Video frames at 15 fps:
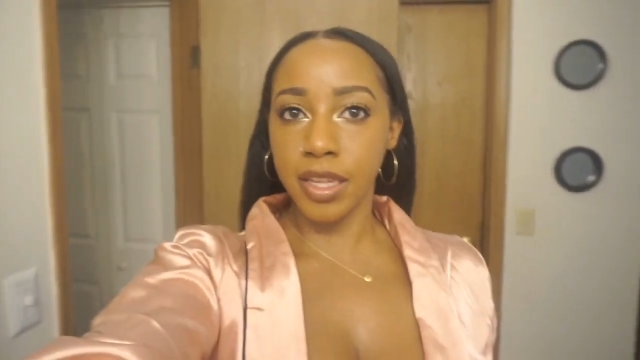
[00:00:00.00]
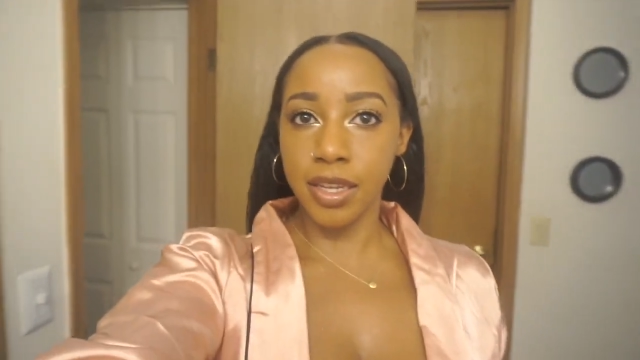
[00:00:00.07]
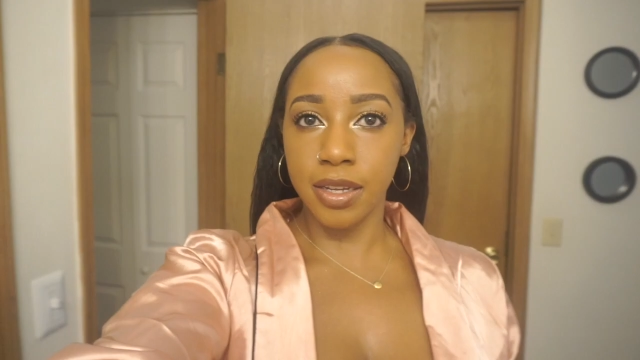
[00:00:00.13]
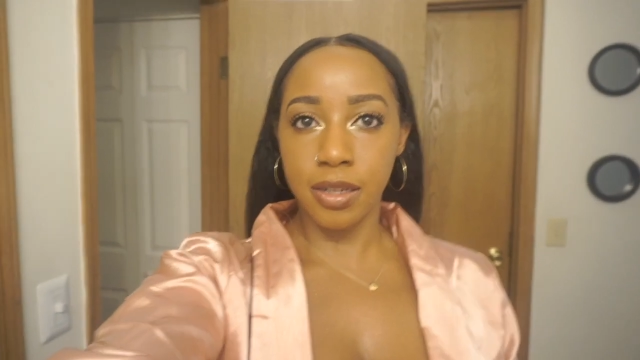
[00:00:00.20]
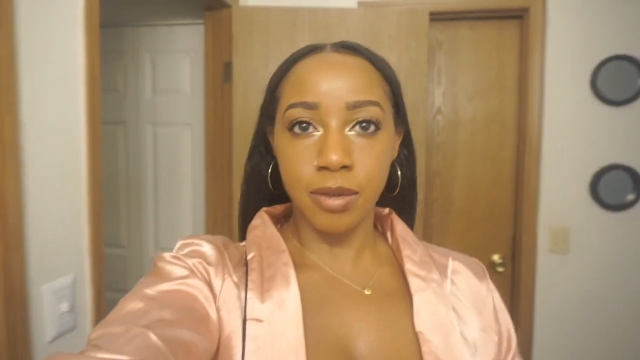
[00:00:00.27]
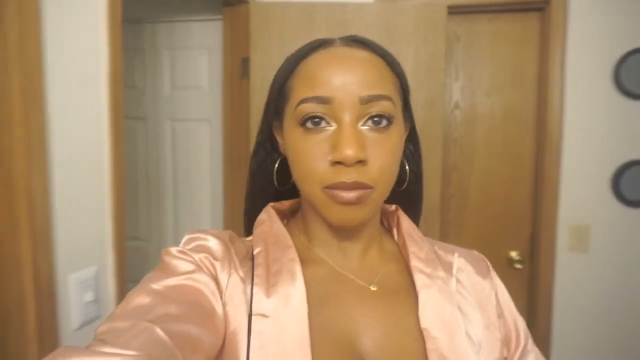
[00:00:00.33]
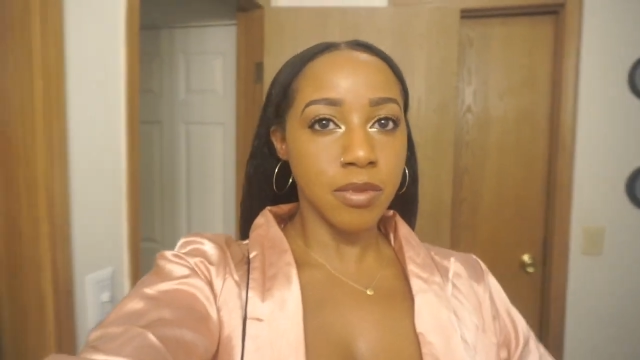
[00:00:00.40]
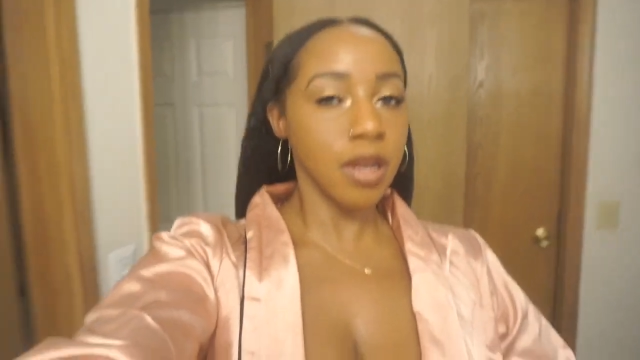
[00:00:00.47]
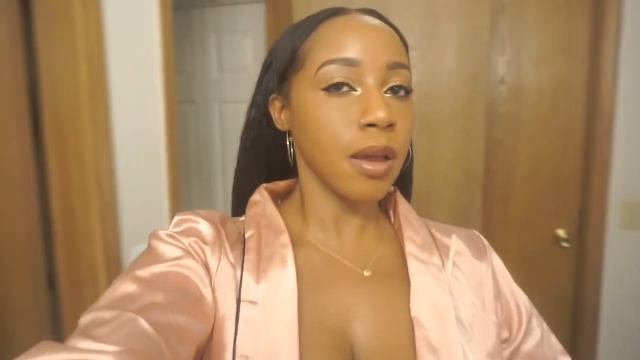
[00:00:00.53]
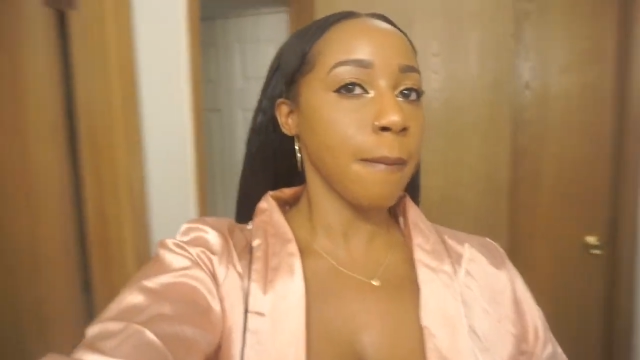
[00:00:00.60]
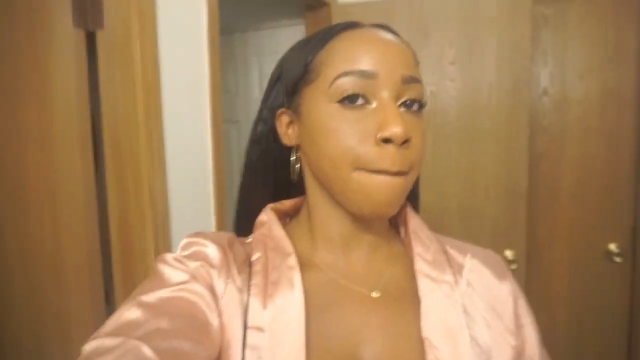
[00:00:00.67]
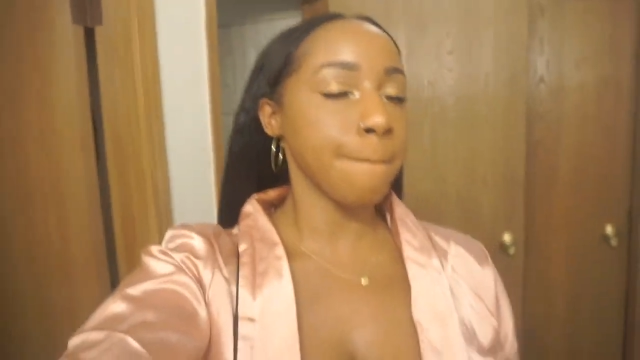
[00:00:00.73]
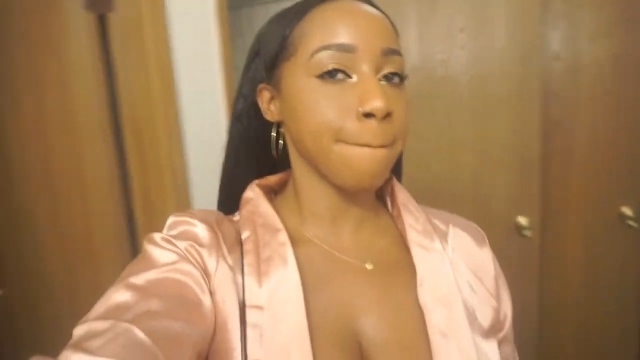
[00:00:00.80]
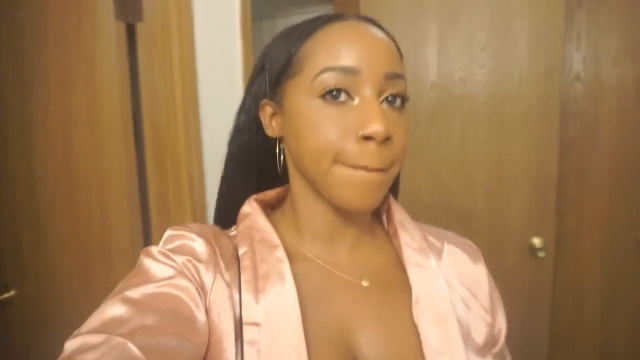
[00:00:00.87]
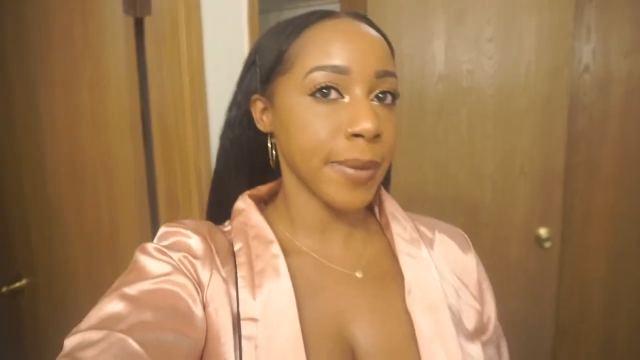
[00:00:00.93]
themed,
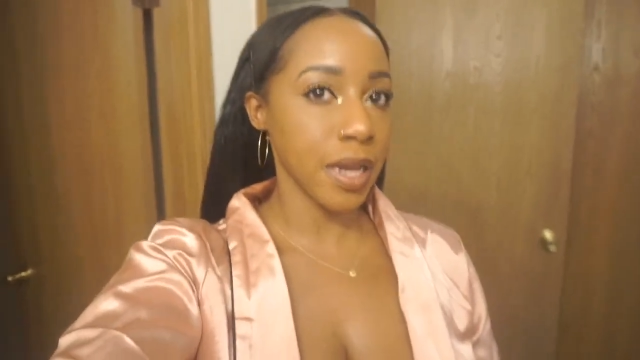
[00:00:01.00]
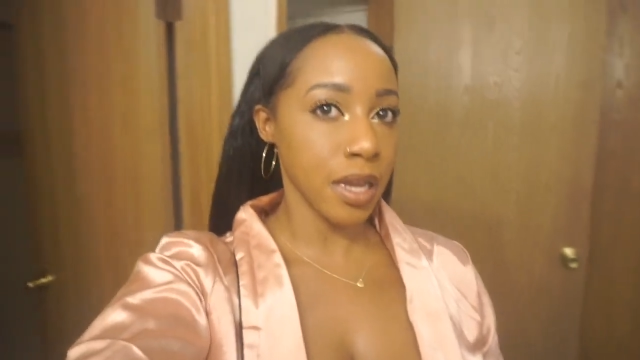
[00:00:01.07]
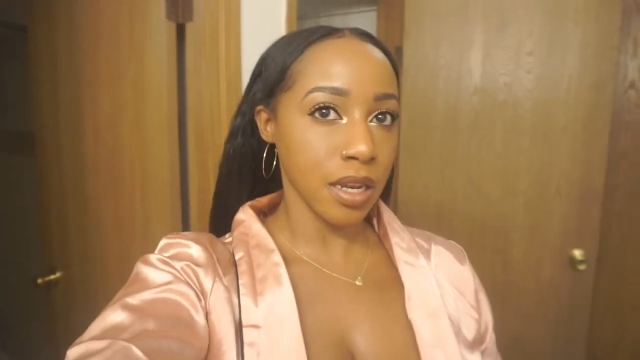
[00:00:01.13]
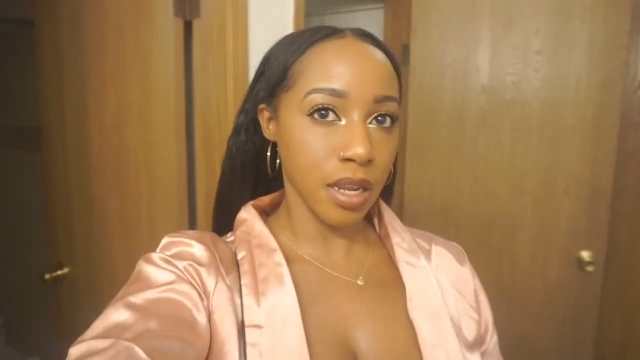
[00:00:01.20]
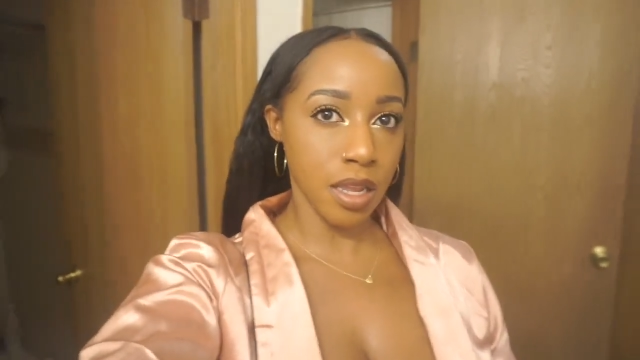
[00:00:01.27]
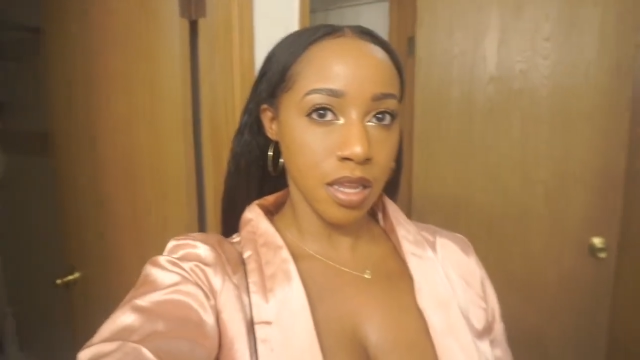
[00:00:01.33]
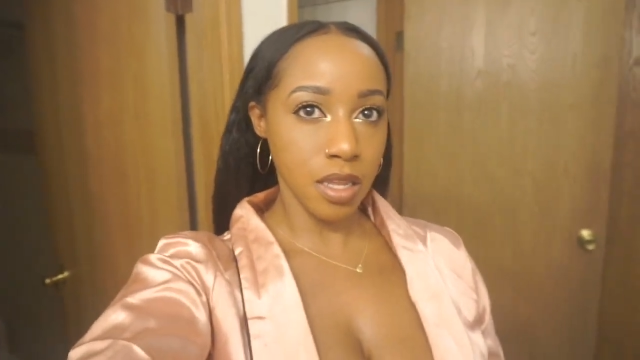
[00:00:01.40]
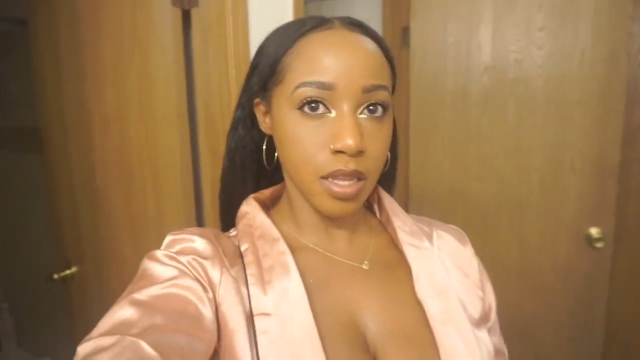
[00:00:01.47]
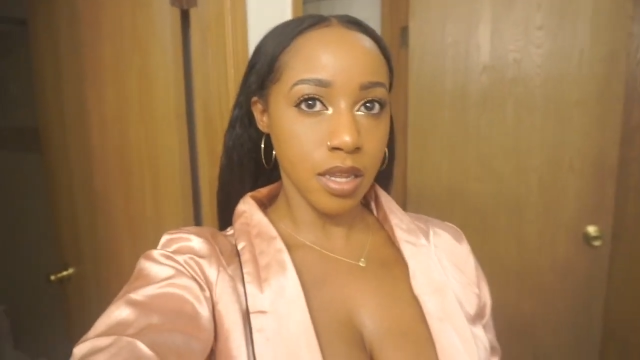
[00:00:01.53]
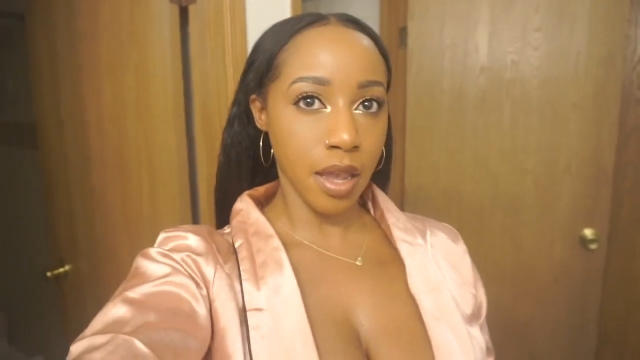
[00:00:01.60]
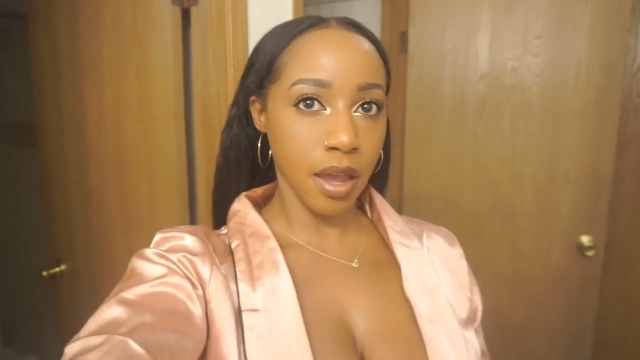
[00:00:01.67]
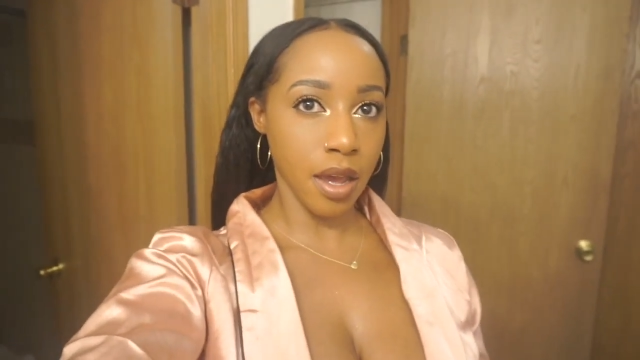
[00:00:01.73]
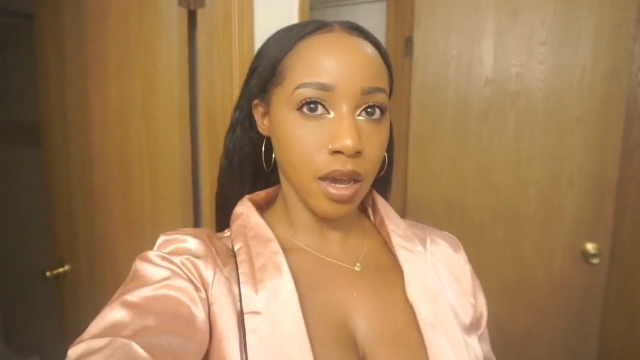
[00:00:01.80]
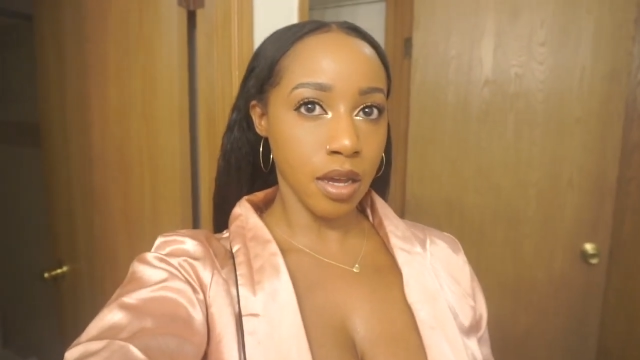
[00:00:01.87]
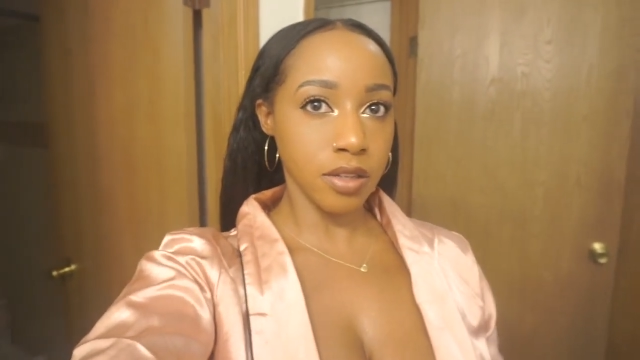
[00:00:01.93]
but
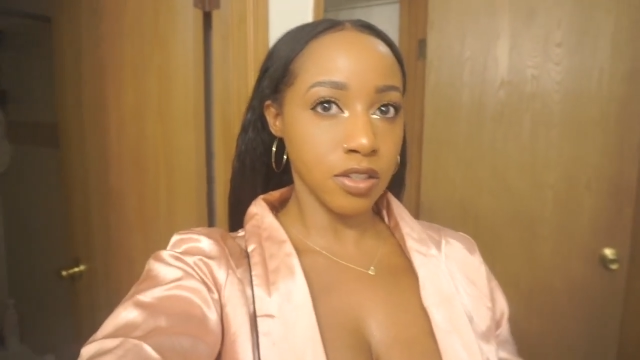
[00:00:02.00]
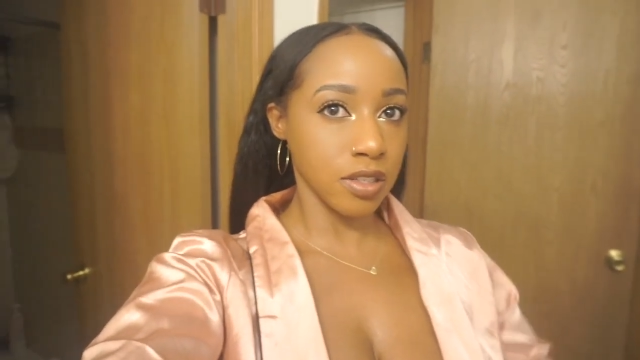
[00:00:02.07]
yeah,